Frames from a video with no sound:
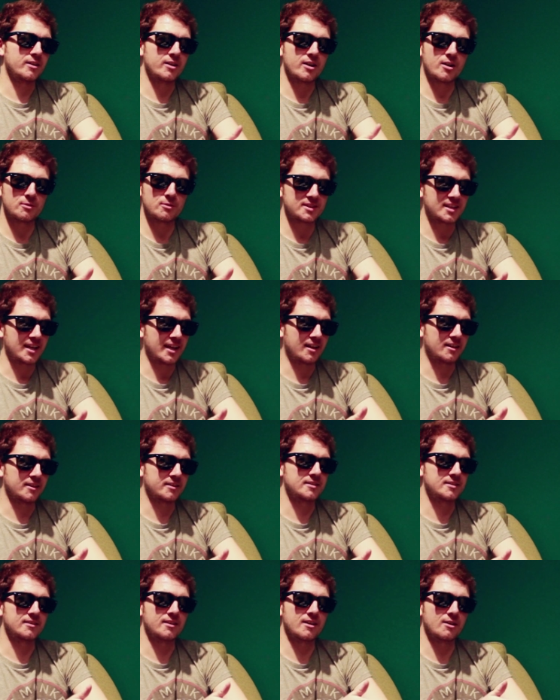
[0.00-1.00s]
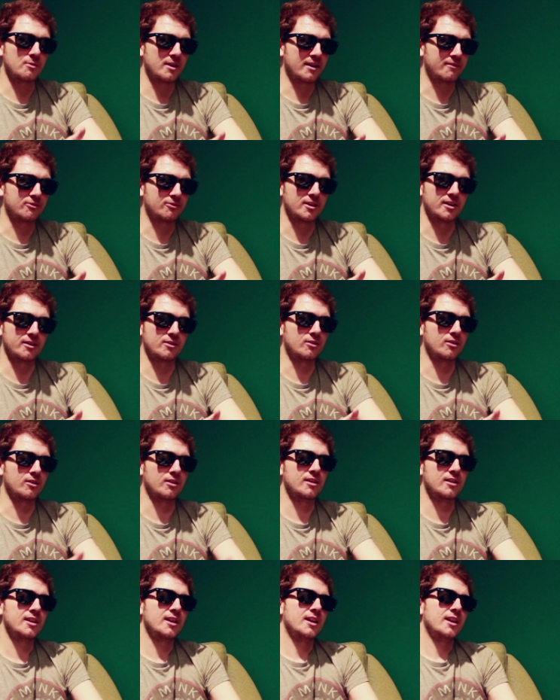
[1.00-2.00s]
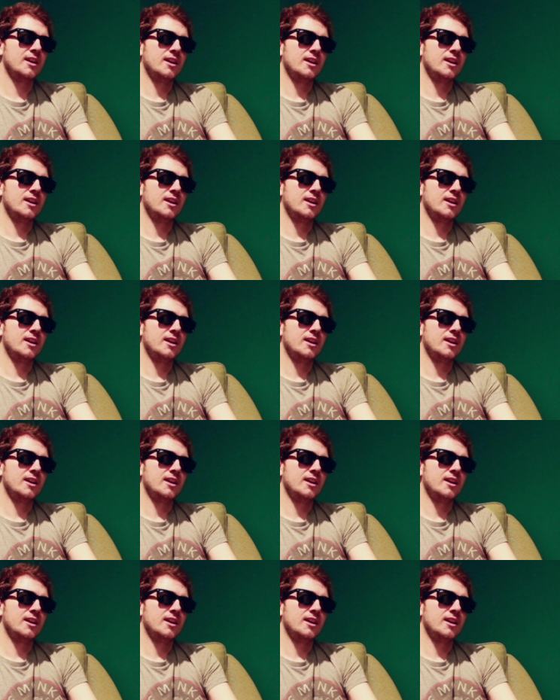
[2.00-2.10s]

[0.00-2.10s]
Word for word: no talent, no effort at all.